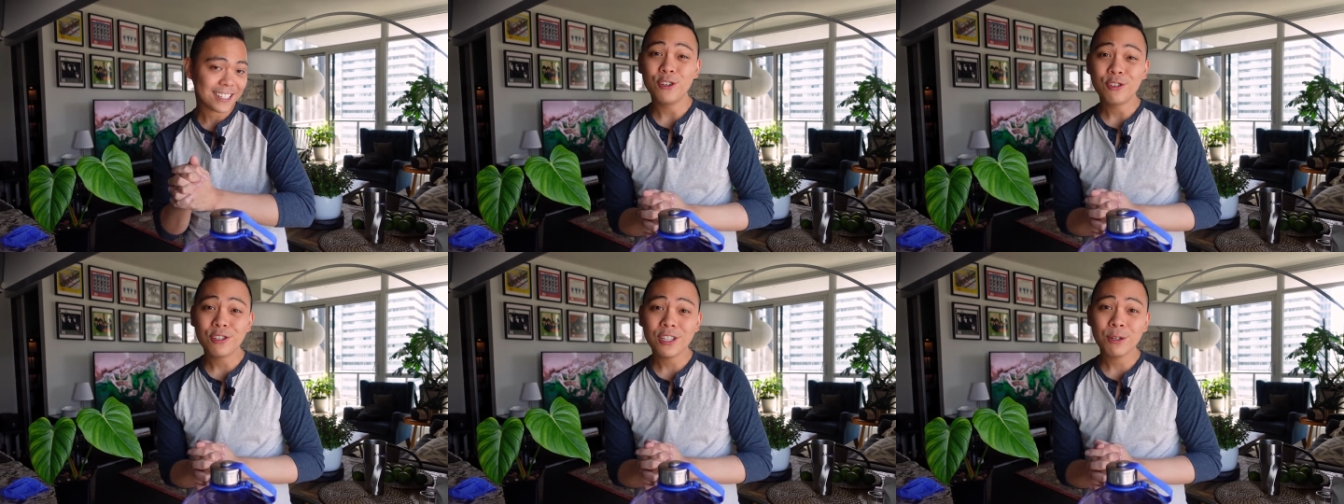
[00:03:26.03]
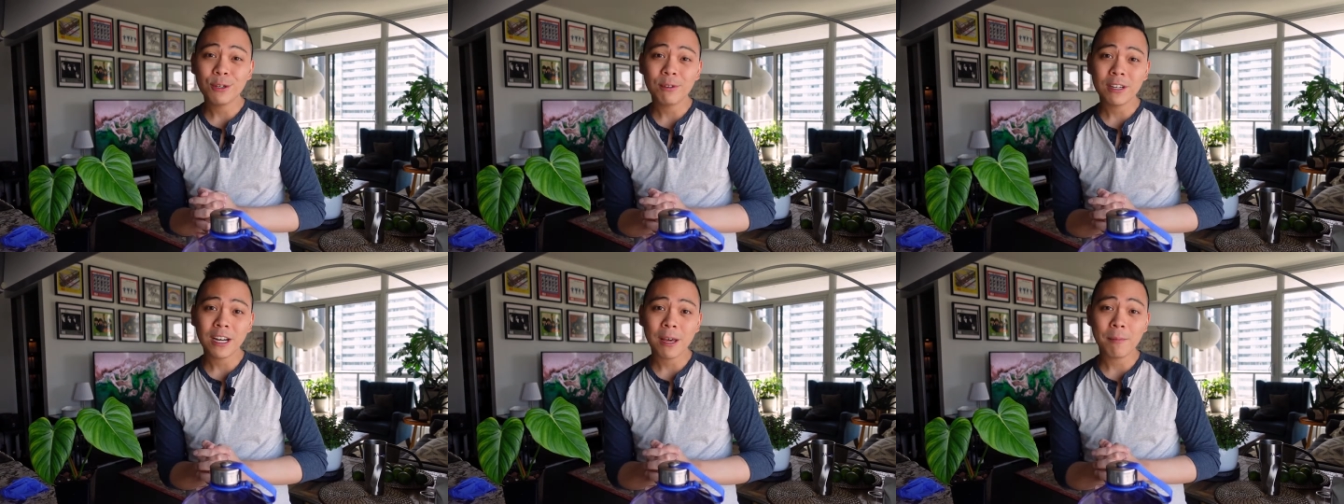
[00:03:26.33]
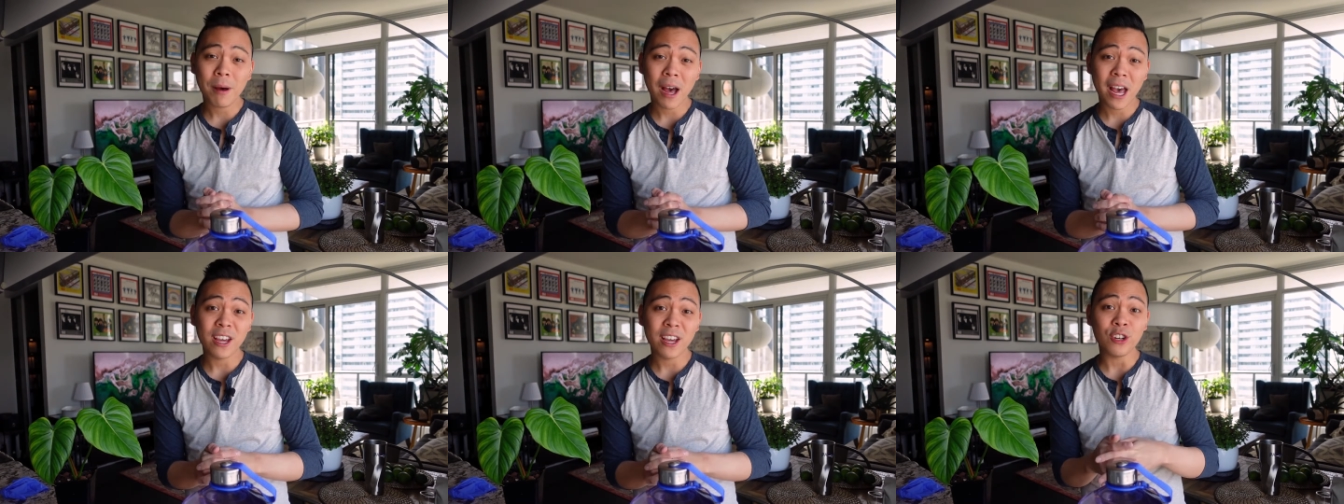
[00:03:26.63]
Usually when I
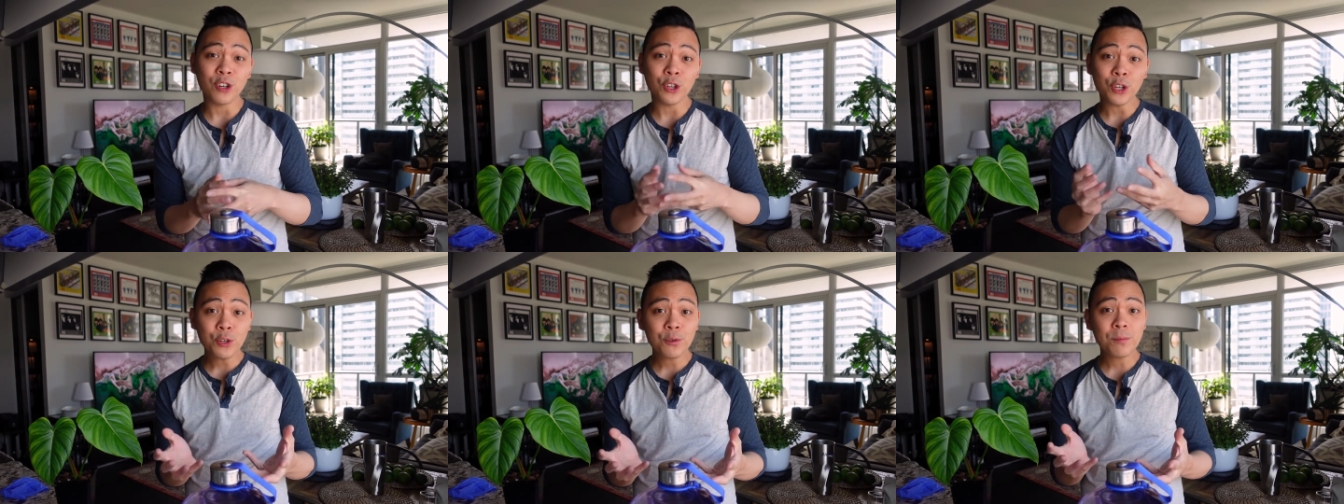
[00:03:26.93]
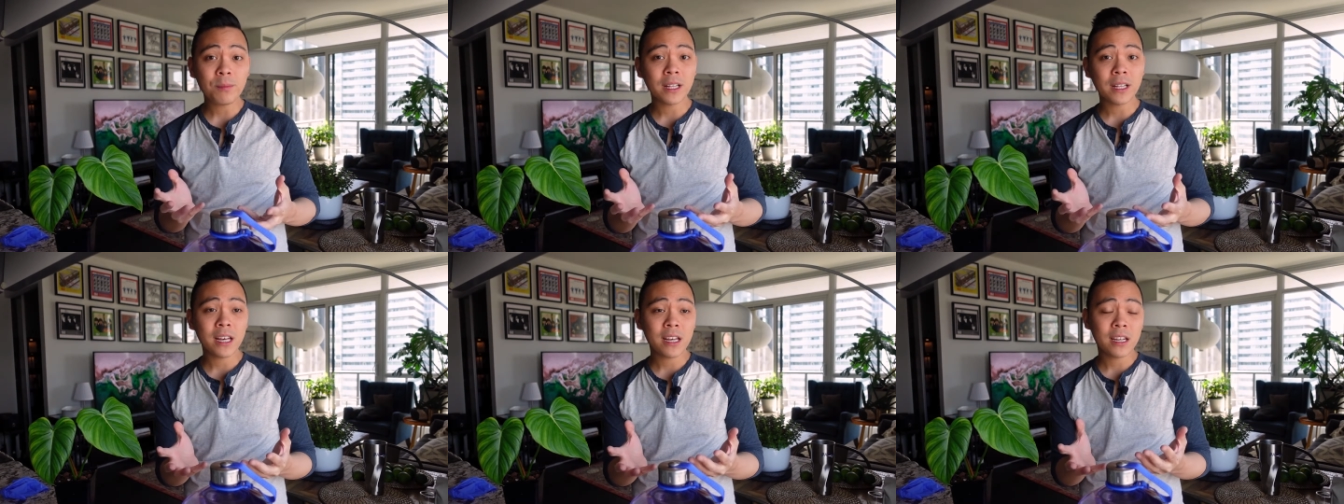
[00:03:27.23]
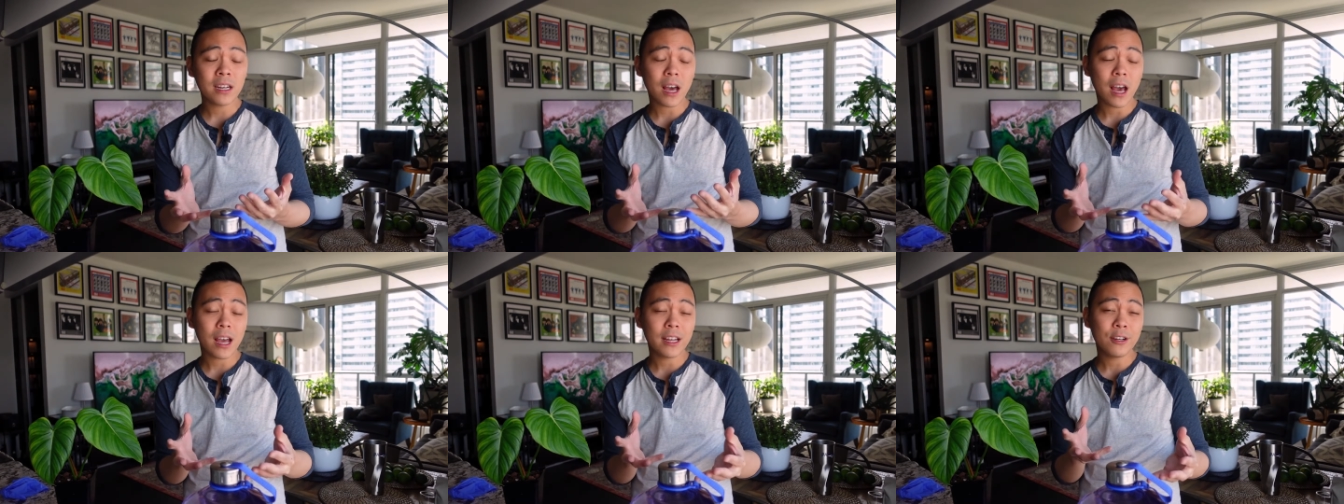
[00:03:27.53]
buy a new
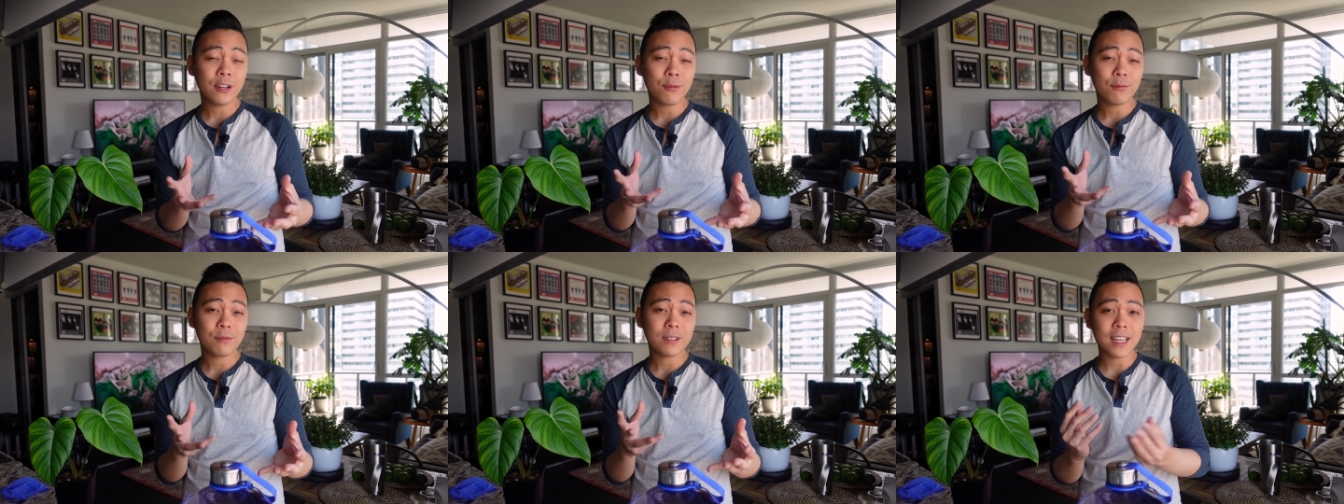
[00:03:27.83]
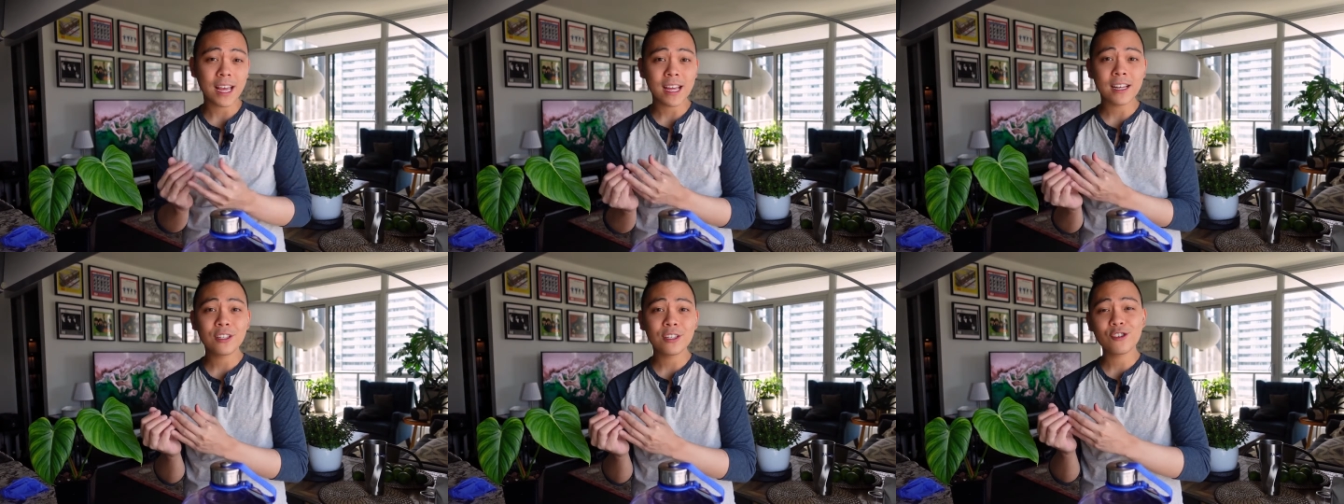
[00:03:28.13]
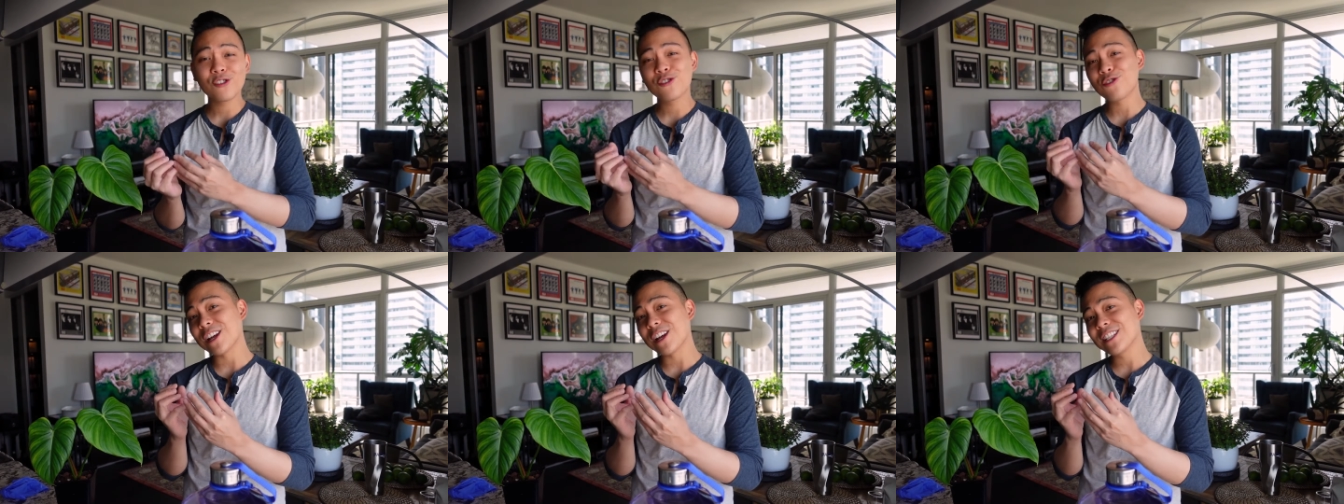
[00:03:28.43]
plant, I don't tend
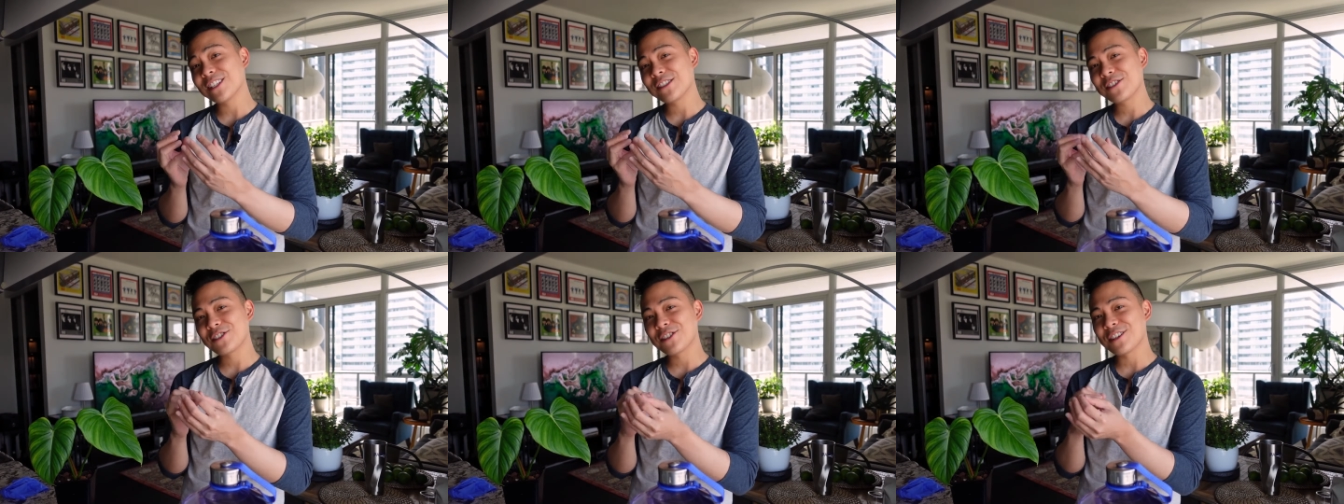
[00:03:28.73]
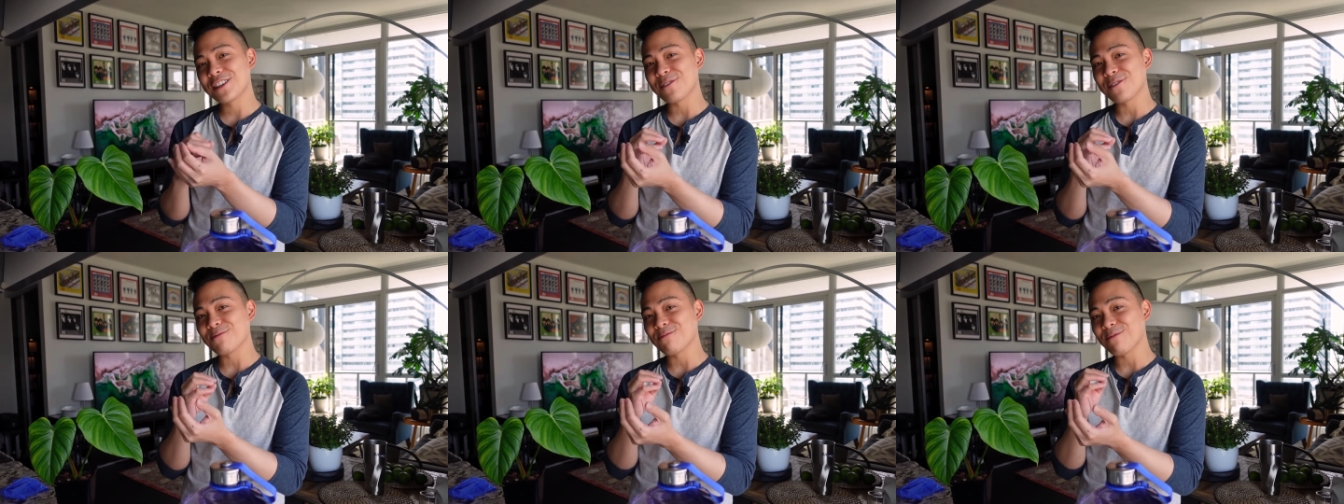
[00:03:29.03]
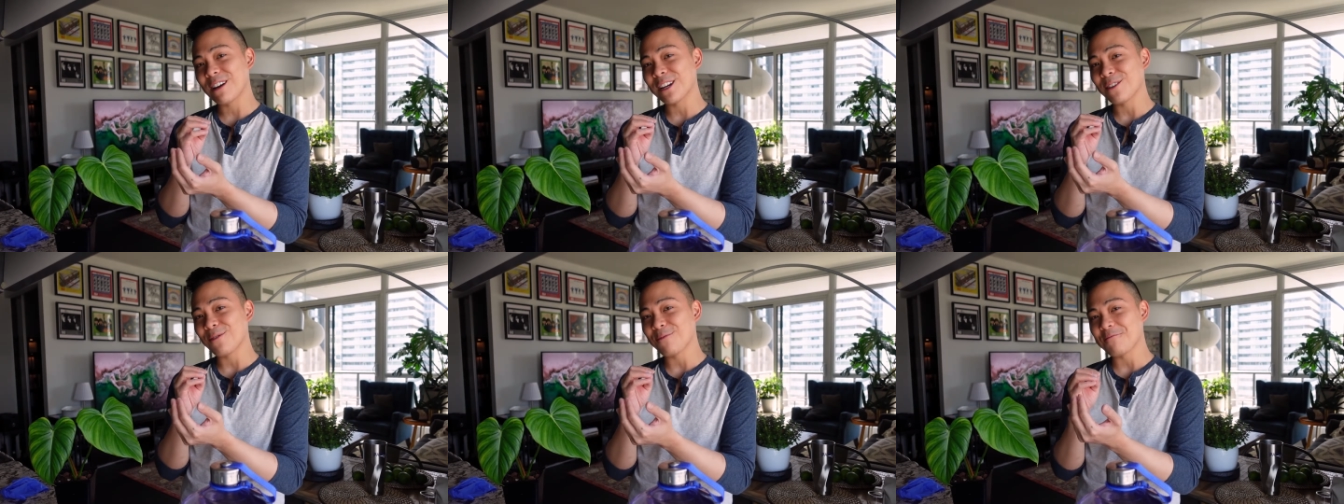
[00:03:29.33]
to transition it
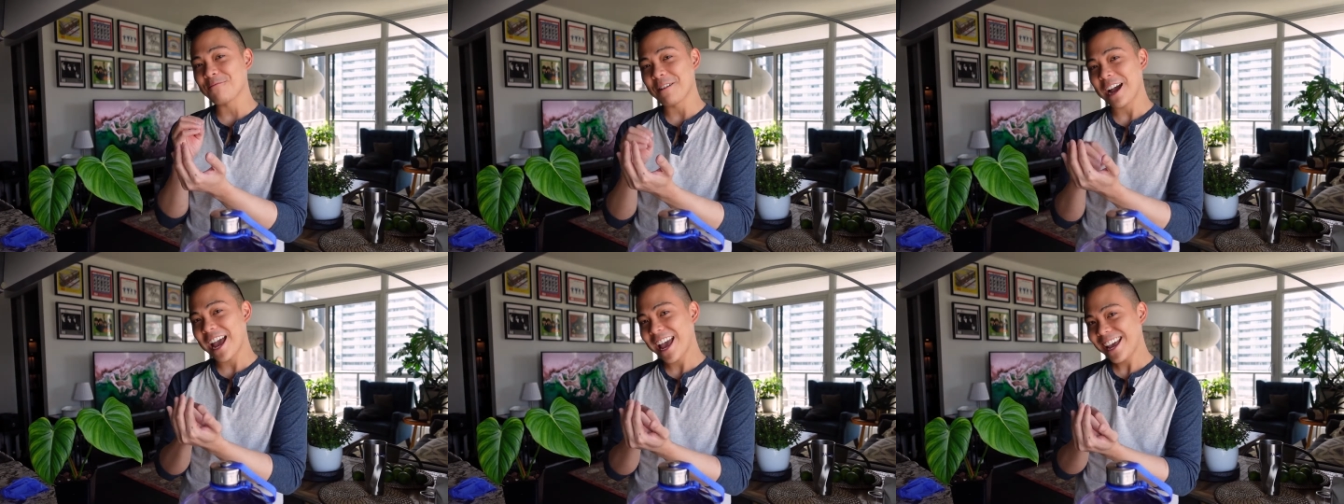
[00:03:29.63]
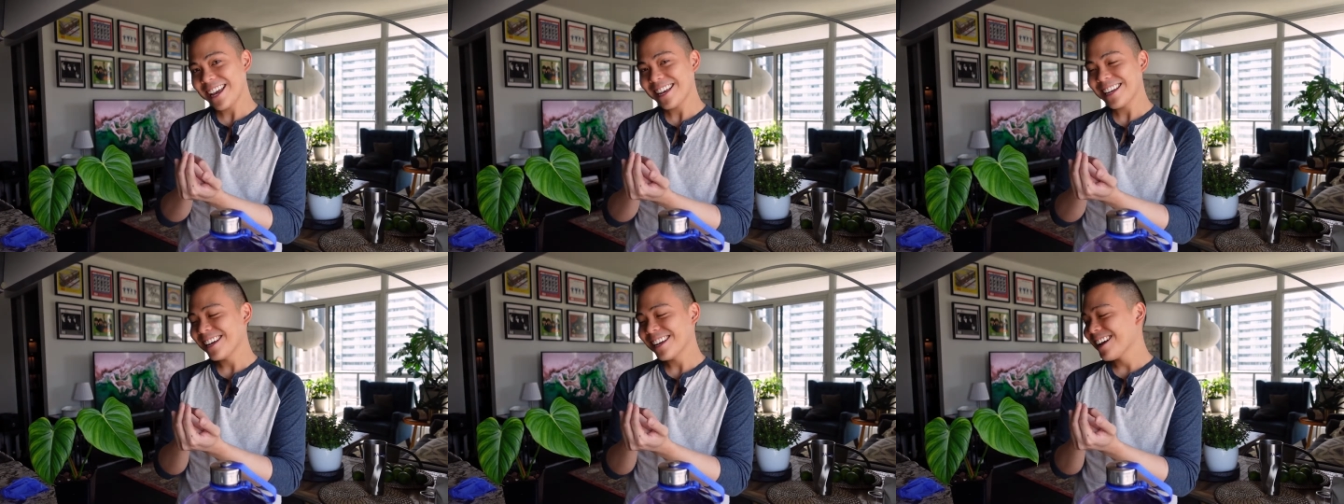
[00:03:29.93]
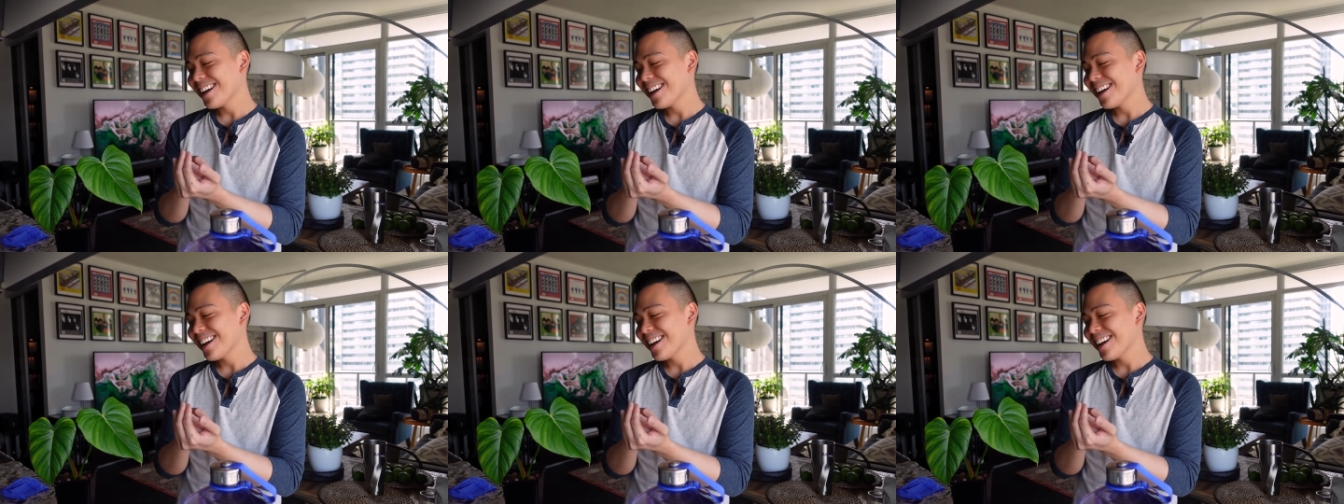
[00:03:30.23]
right away,